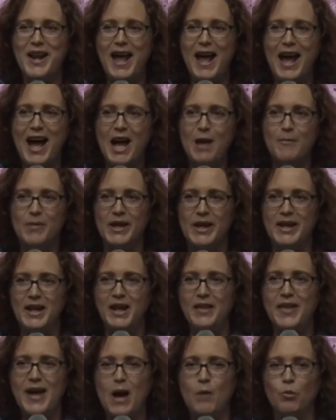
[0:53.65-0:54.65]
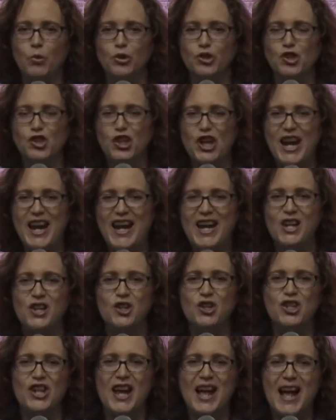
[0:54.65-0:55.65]
habit that will
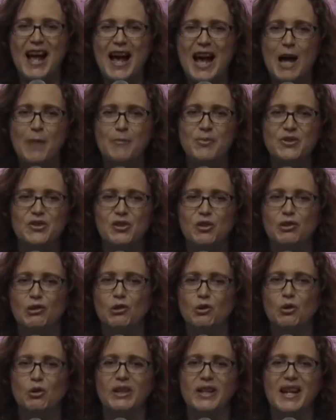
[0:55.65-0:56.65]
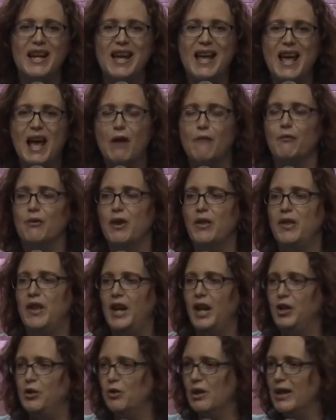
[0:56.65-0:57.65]
change absolutely
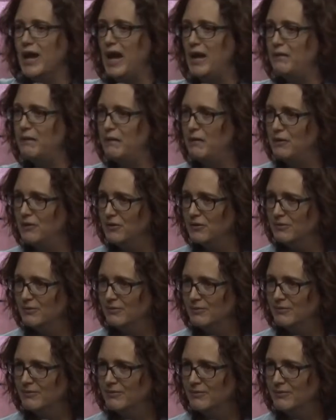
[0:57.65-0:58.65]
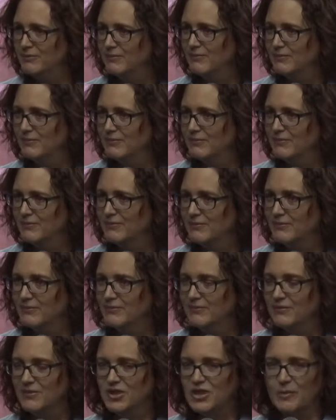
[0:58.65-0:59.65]
everything in your life.
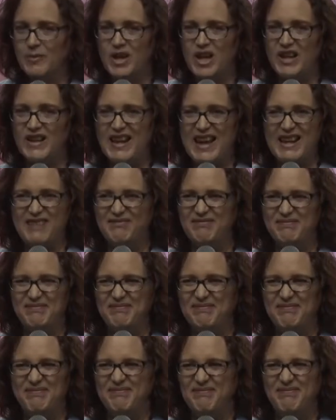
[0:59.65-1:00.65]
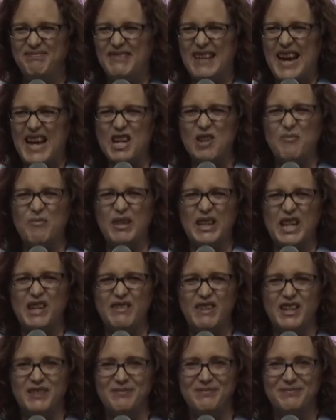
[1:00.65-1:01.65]
Some of y'all are like, I don't
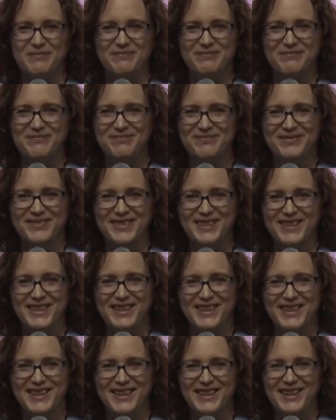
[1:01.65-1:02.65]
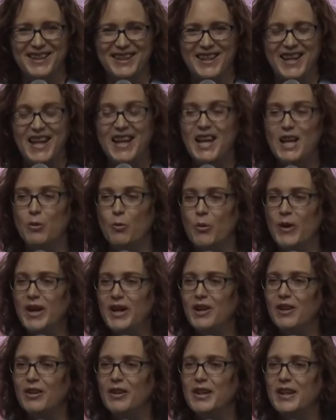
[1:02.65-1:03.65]
believe it. It
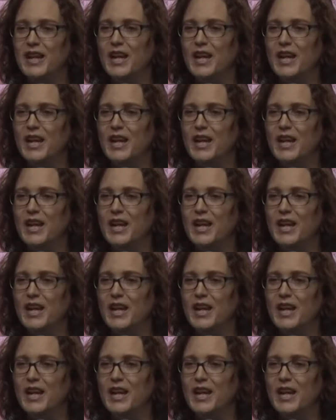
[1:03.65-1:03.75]
will.